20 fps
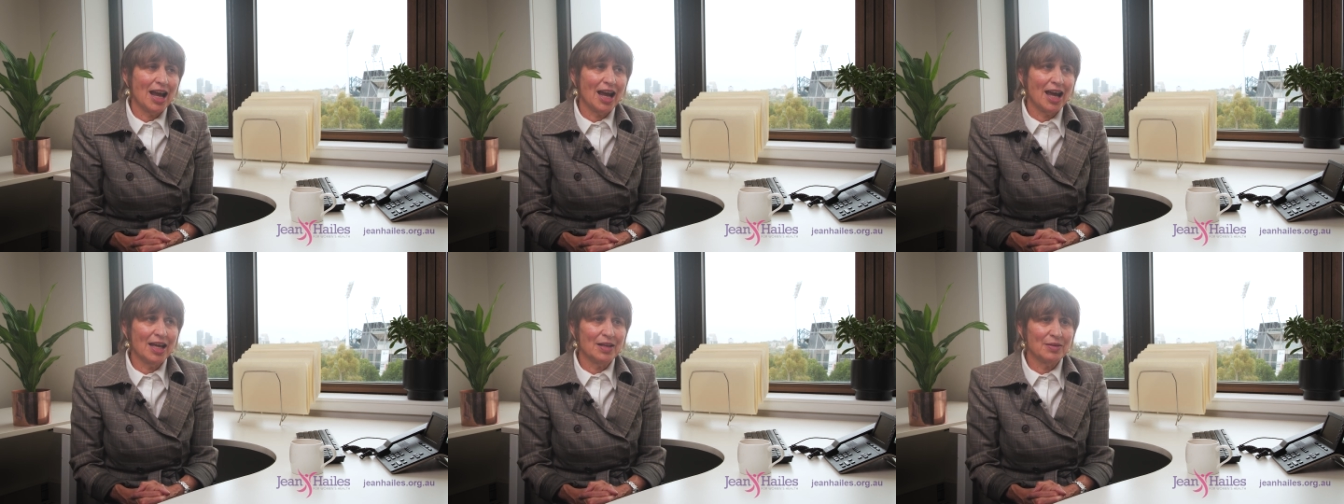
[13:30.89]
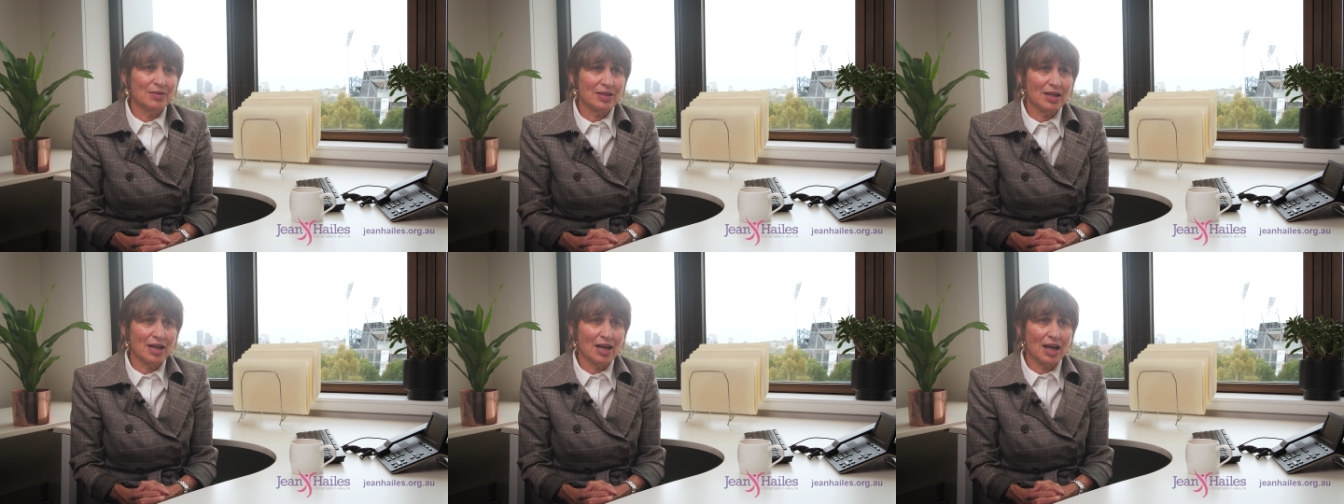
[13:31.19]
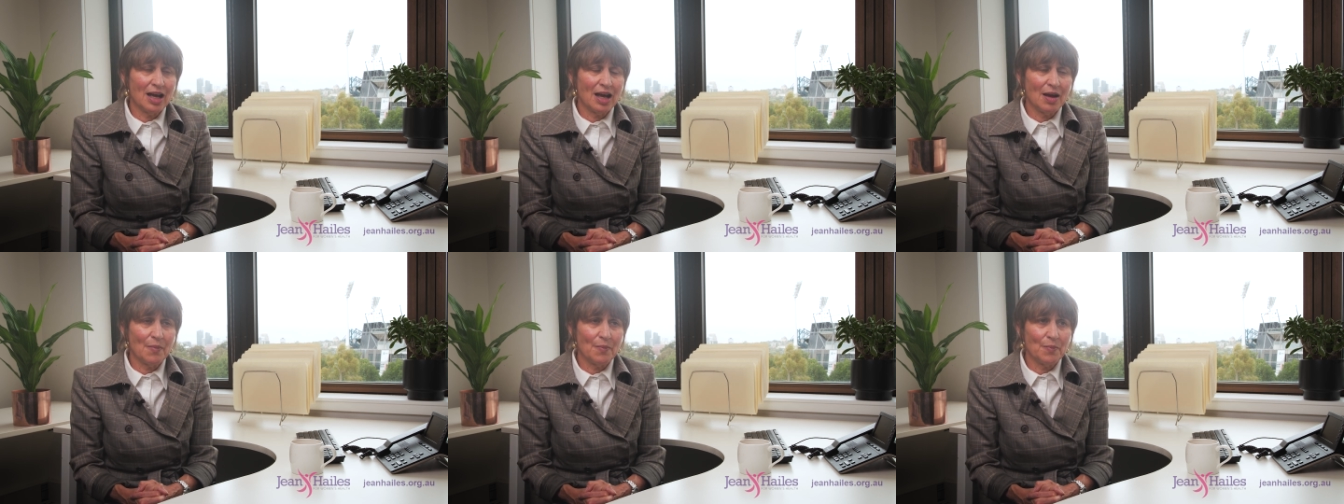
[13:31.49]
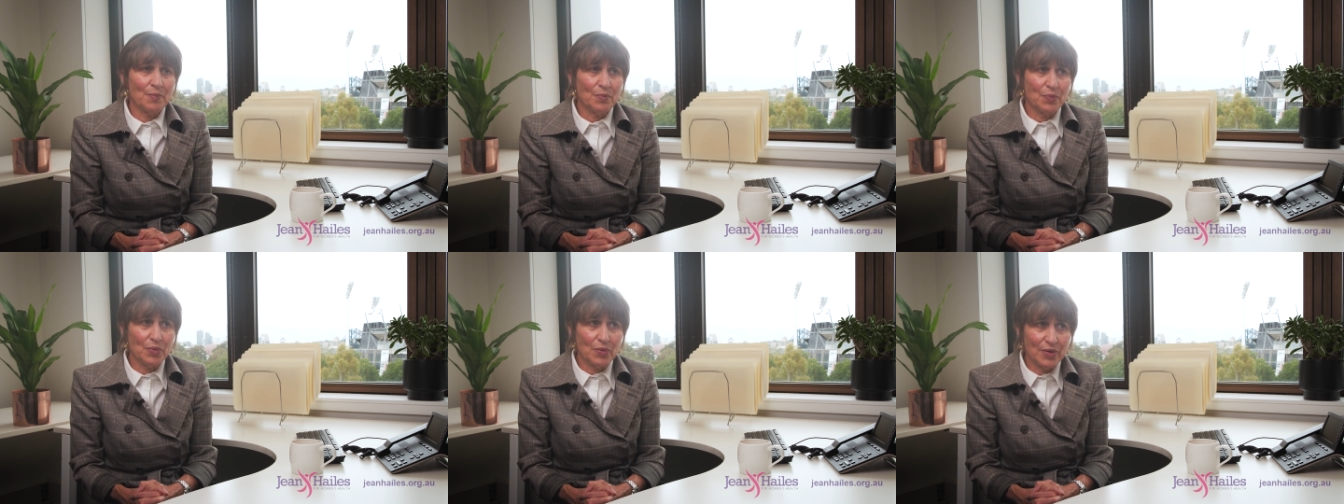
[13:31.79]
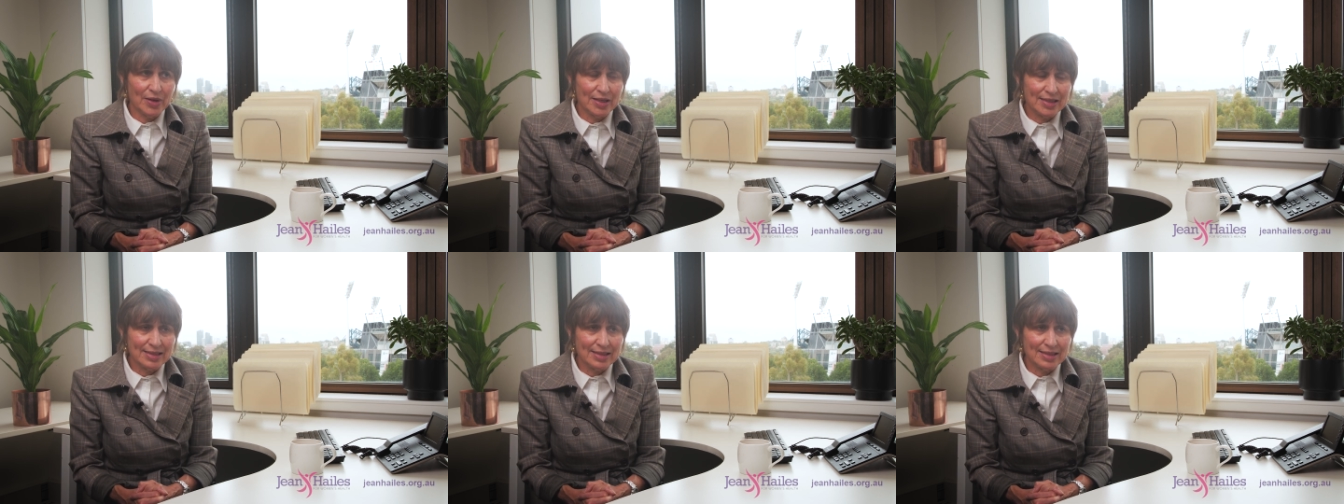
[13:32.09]
And
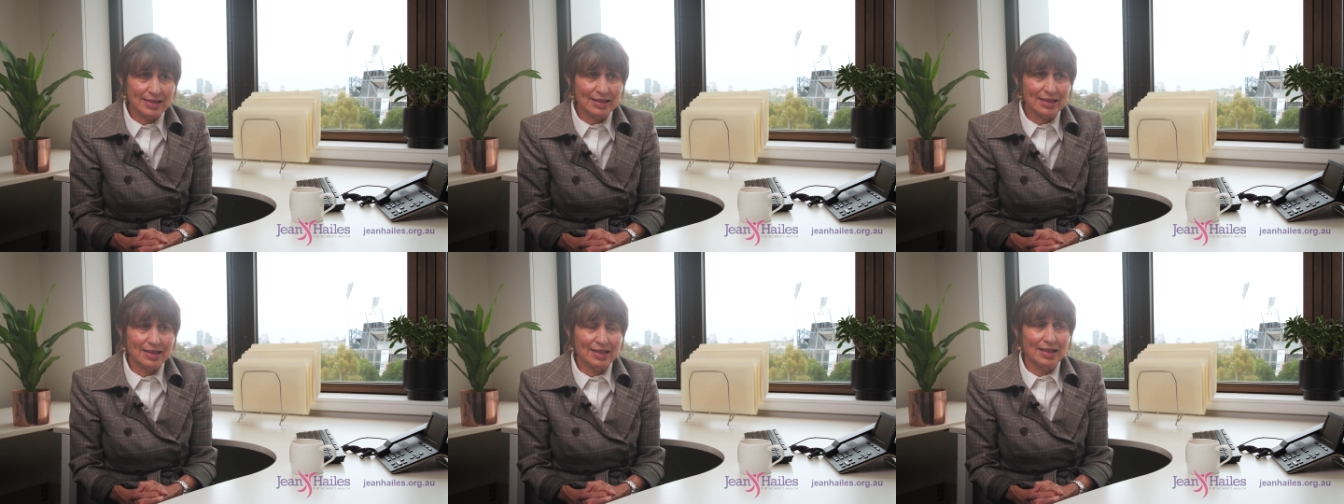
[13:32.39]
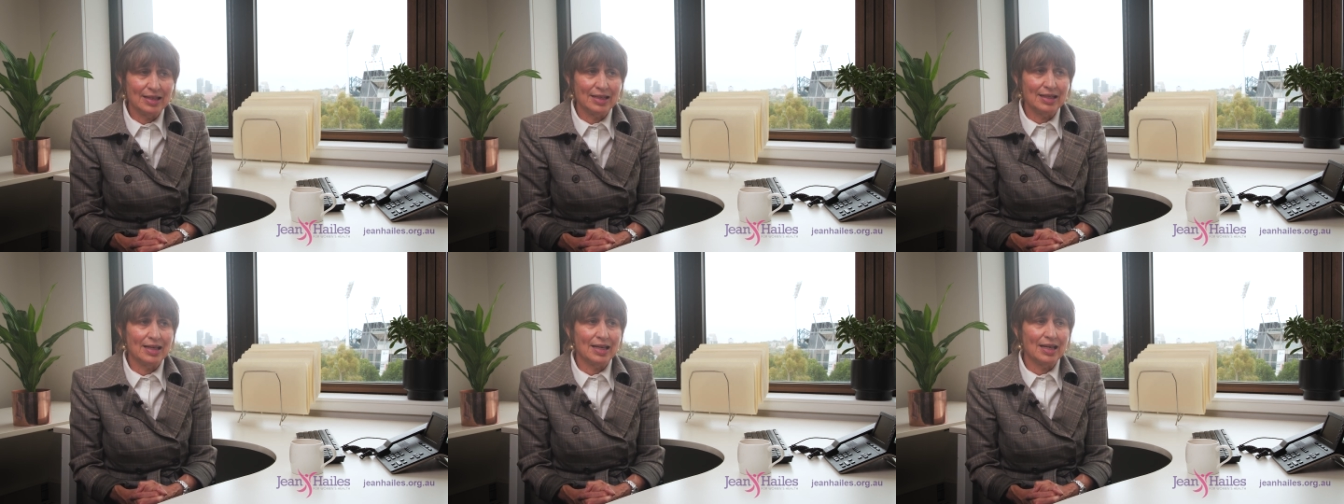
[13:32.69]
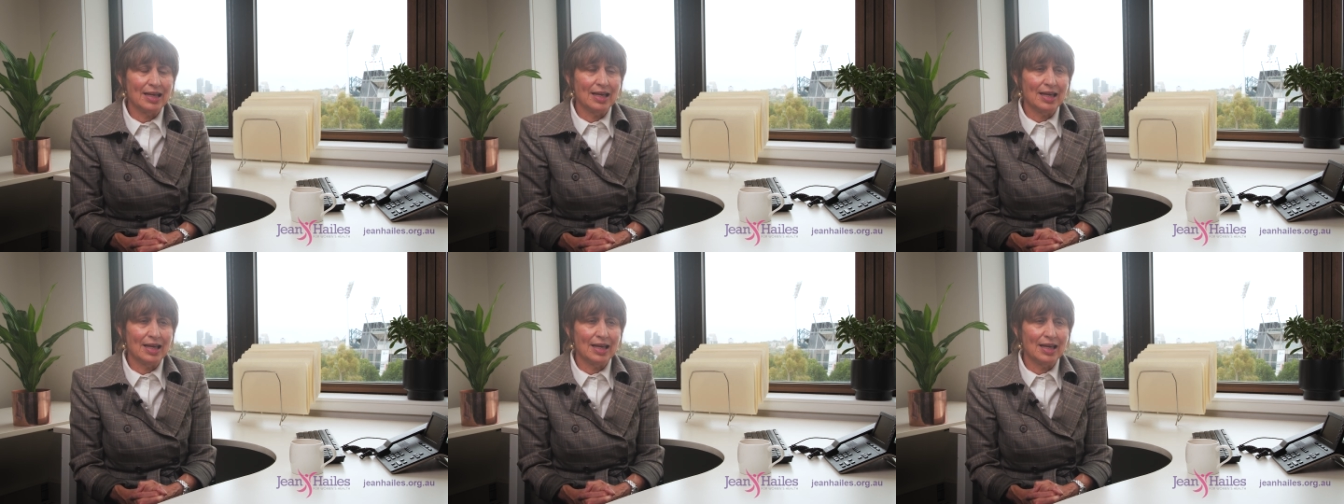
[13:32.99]
presently,